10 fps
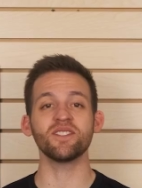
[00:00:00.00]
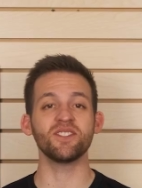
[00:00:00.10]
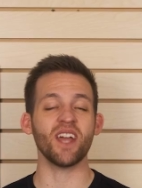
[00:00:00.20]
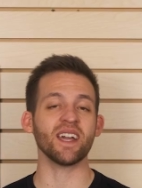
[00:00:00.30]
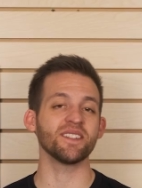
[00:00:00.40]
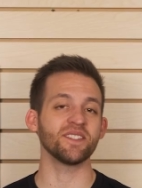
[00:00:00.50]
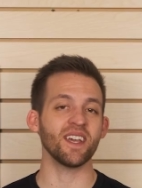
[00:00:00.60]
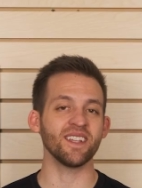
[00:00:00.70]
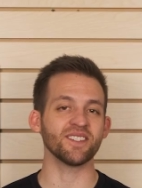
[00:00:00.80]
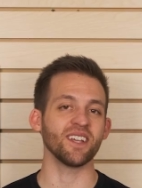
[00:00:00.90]
jackets,
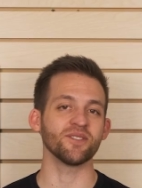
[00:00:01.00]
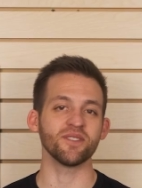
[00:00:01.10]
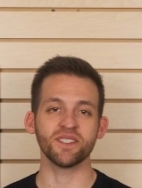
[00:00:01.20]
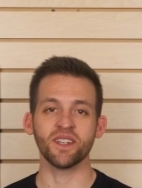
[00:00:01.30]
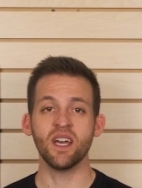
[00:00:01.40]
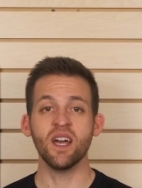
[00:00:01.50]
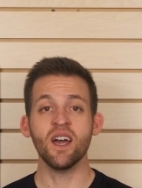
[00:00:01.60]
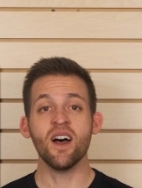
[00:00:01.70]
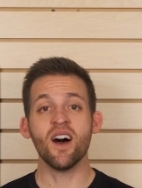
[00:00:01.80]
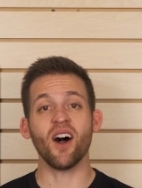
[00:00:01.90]
and accessories.
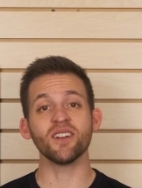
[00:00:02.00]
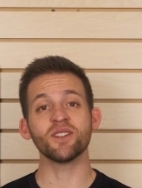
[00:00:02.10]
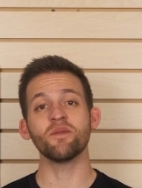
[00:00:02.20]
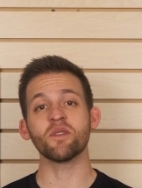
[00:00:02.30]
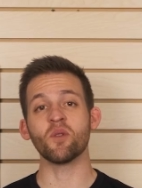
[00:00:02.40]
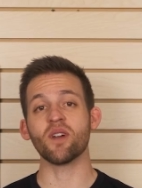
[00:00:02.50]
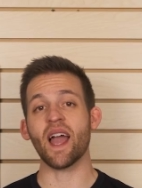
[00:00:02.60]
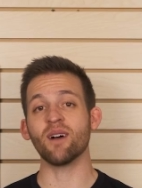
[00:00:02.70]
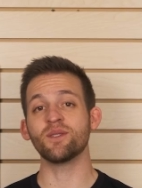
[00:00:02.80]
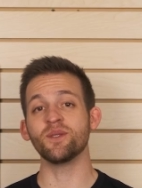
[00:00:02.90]
Also, for more
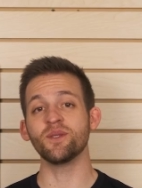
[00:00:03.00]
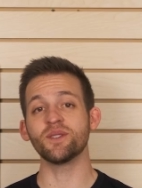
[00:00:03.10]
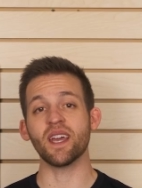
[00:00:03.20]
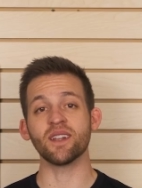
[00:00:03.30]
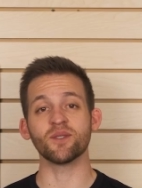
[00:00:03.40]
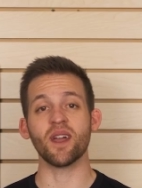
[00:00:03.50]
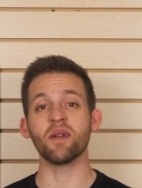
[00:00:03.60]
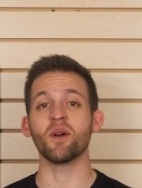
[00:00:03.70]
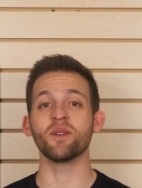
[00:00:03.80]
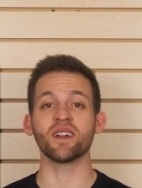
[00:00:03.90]
how-tos and great
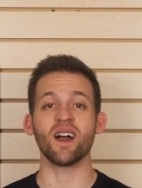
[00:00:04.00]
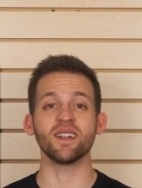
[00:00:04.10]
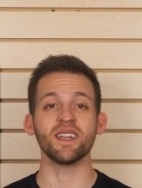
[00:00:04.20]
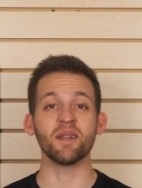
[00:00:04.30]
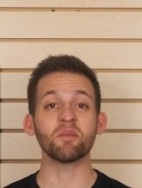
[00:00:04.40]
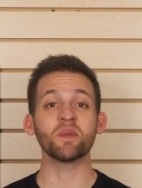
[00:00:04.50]
boating content,